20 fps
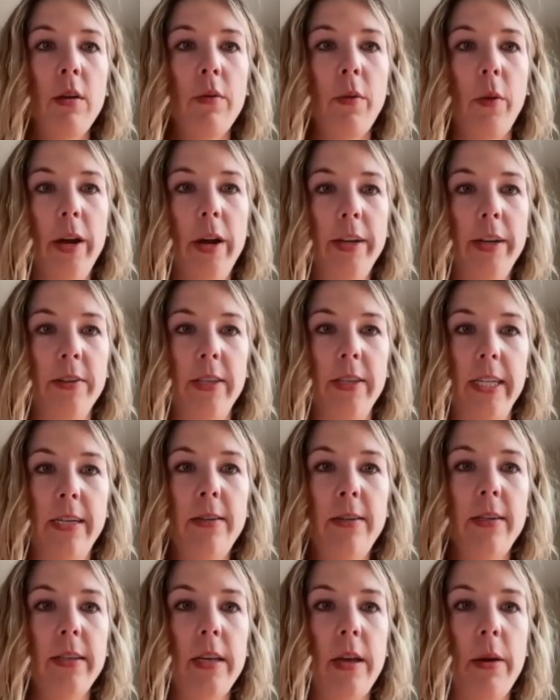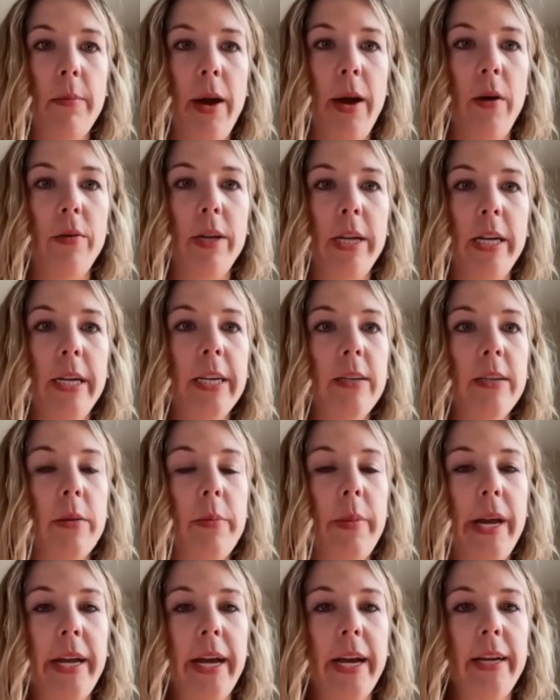For instance, the amount needed to
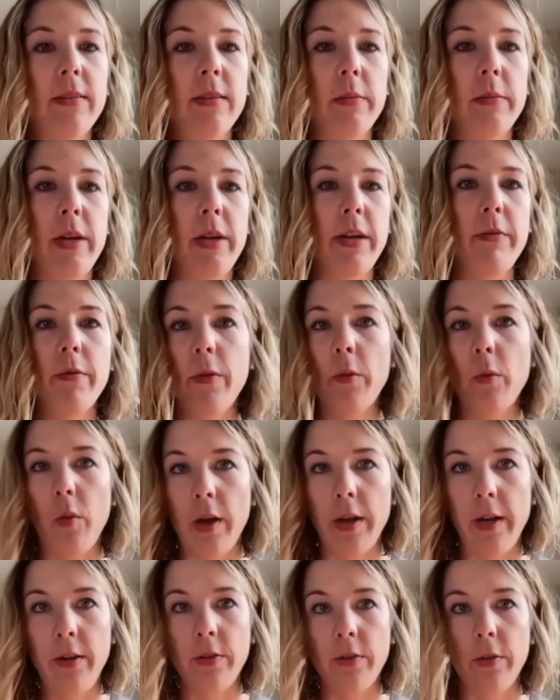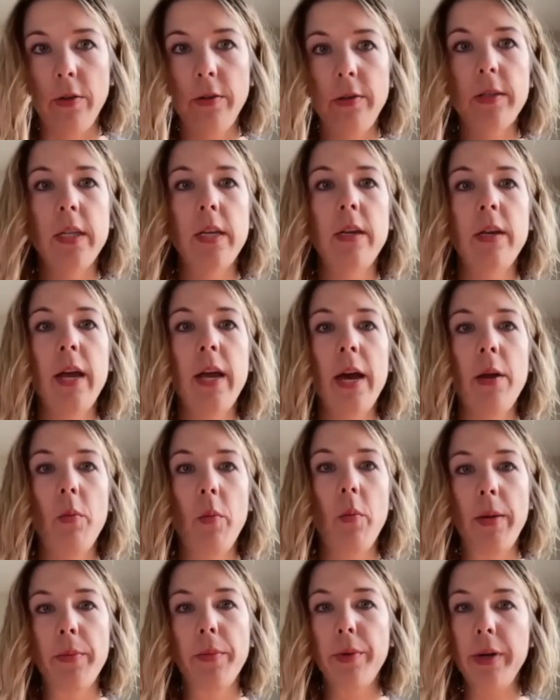make ends meet for one adult and
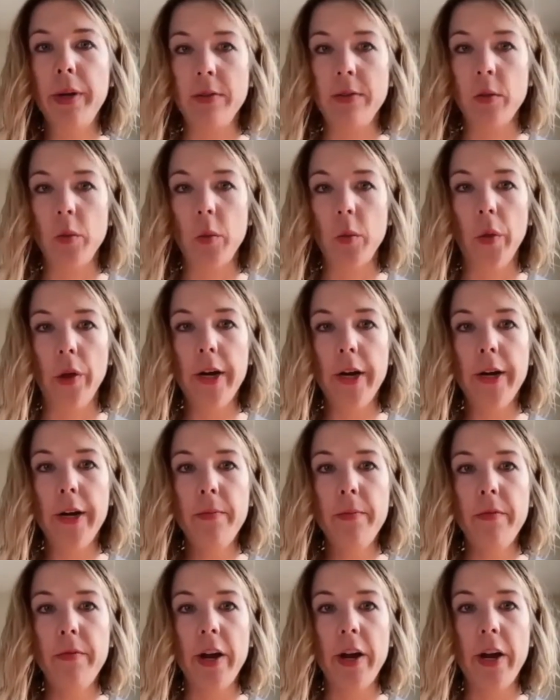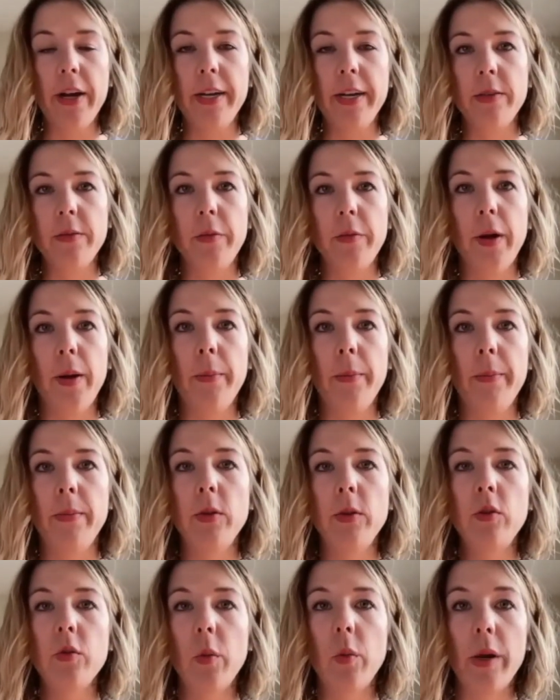one preschooler varies from
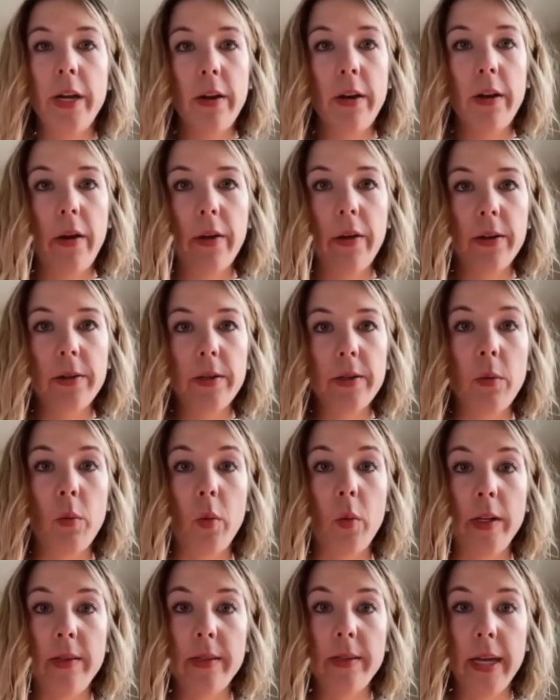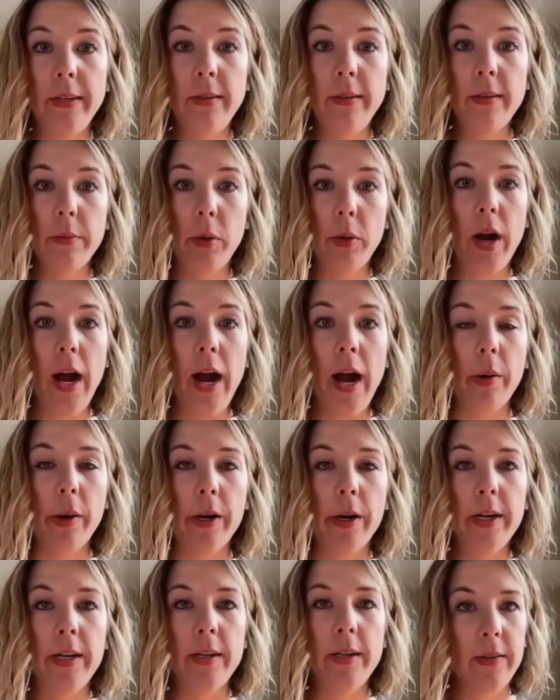$20.01 per
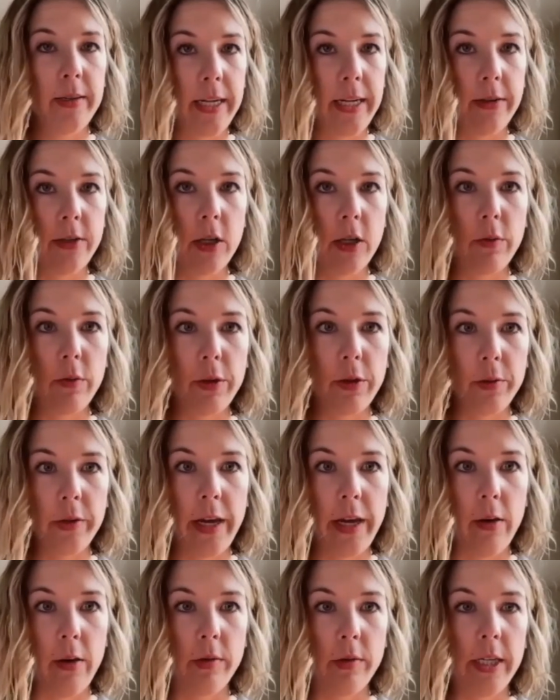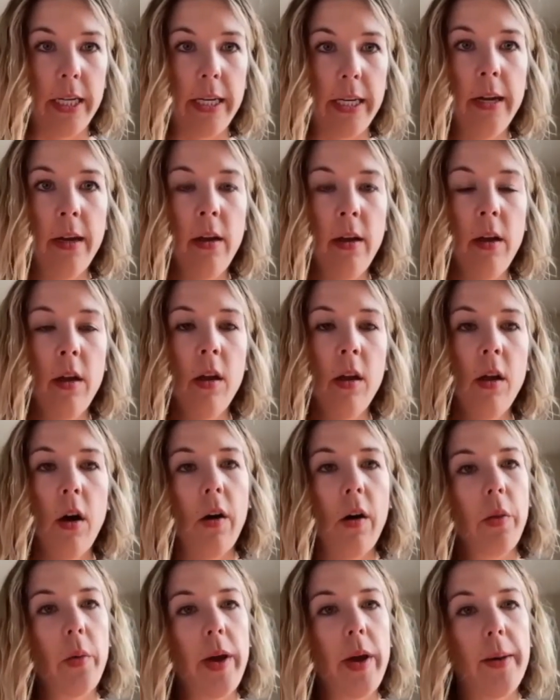hour in Santa Cruz County,
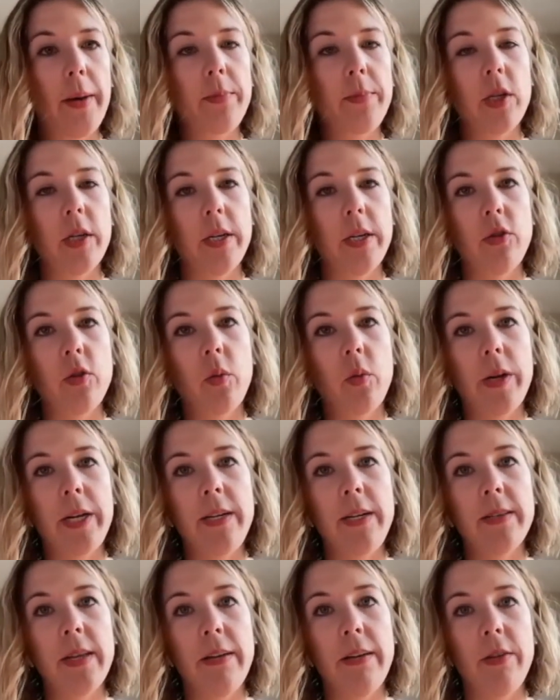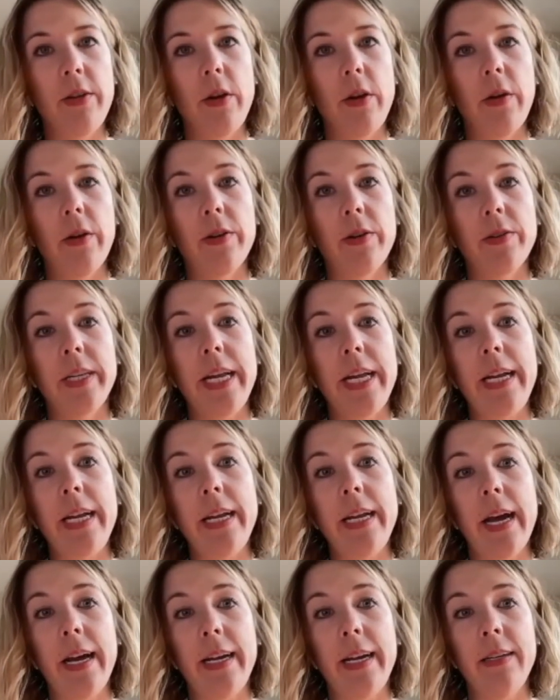all the way up to
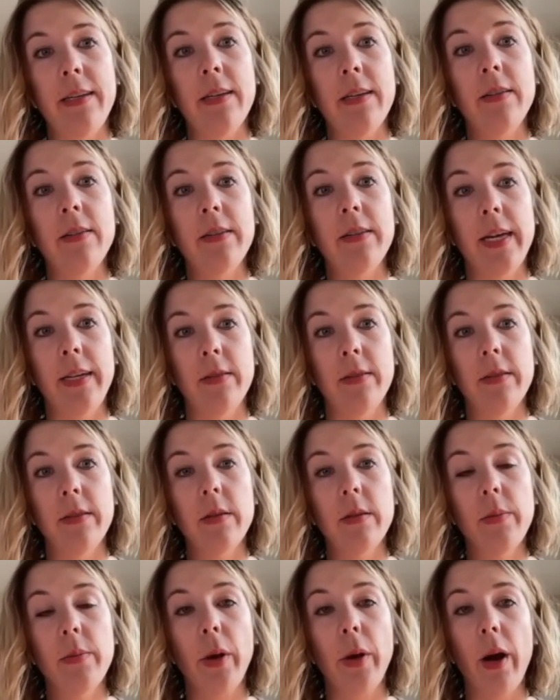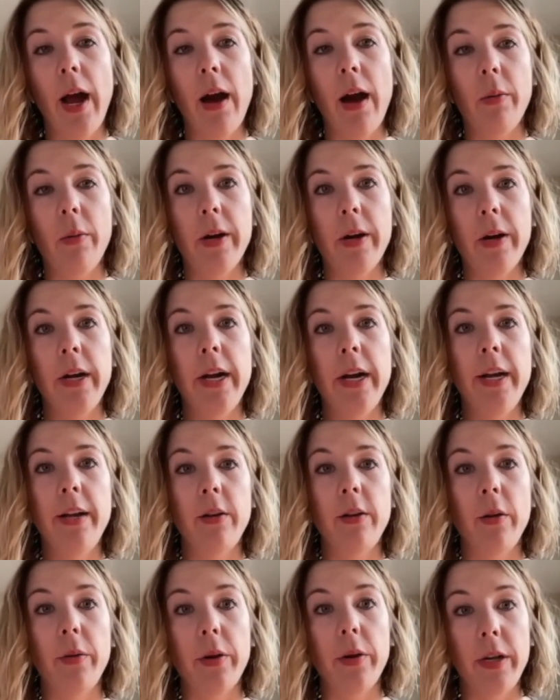$27.89 per hour
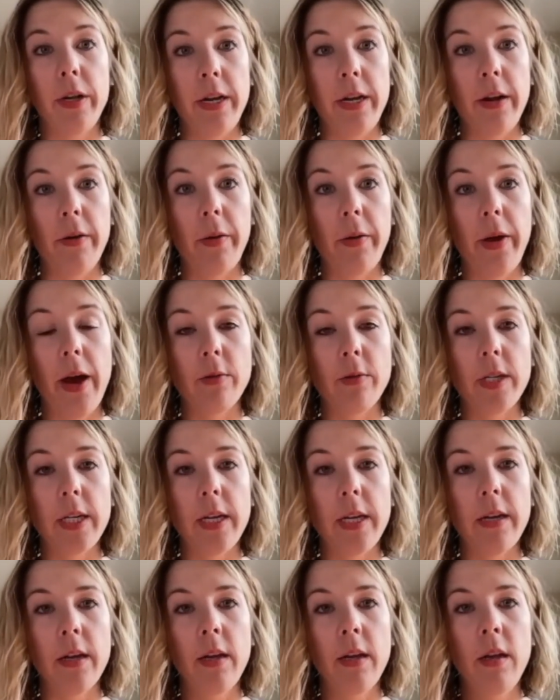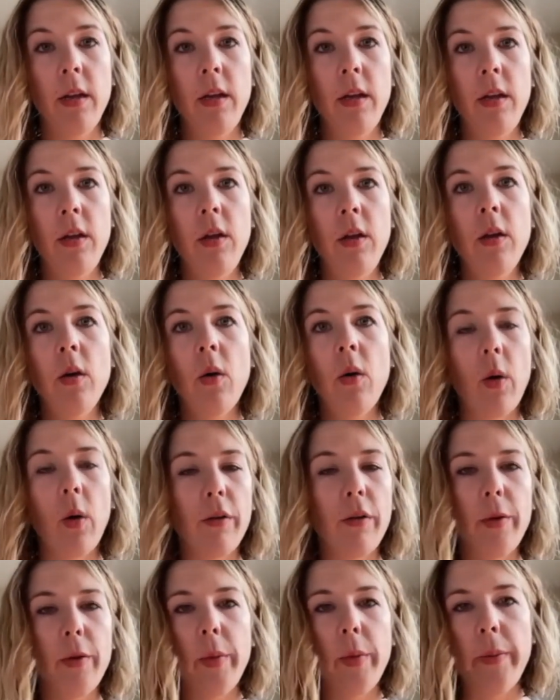in Coconino County,
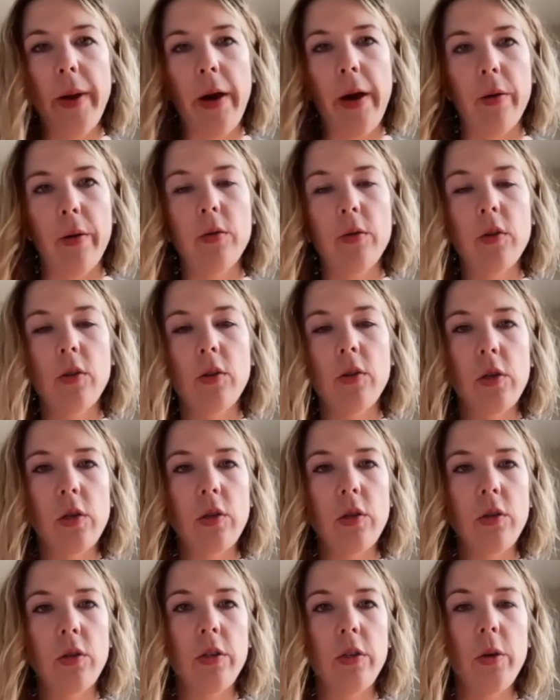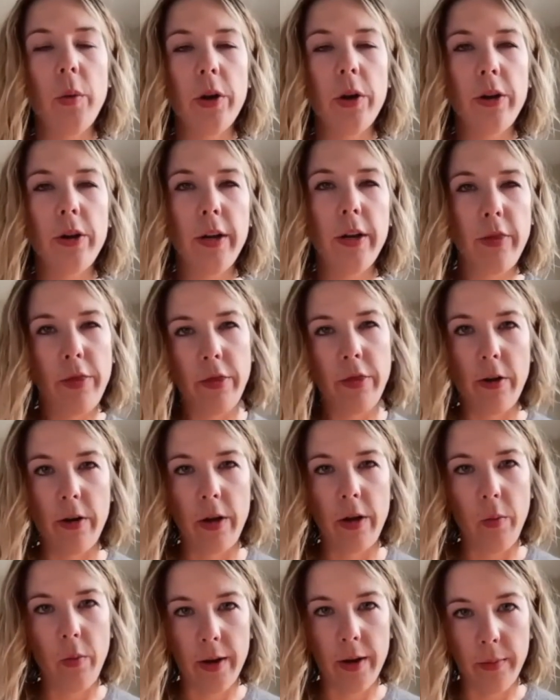or from about
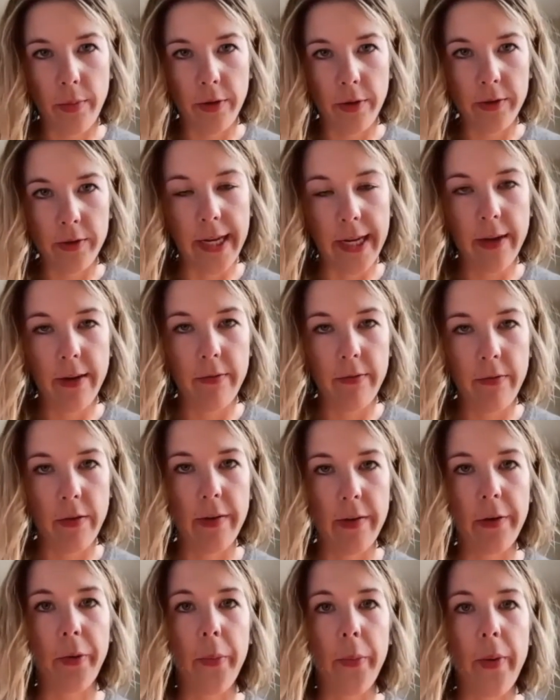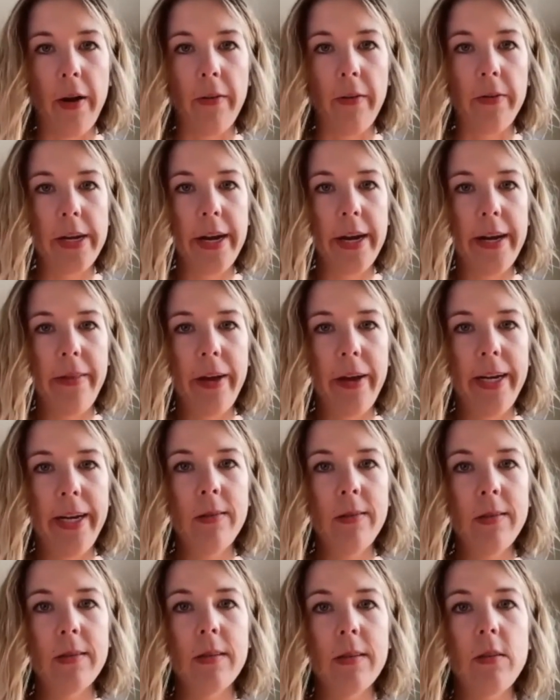231% of the federal poverty
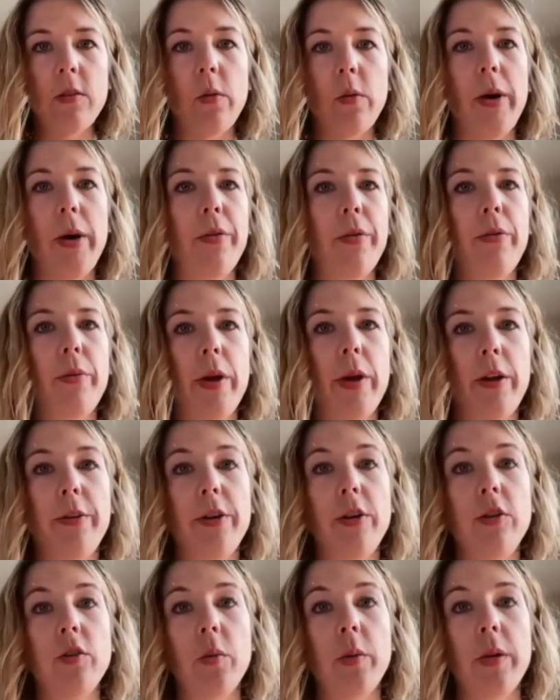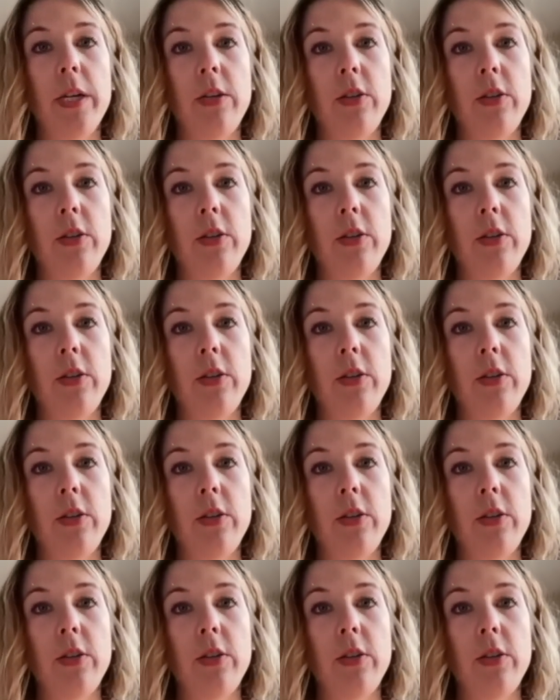guidelines to about 322%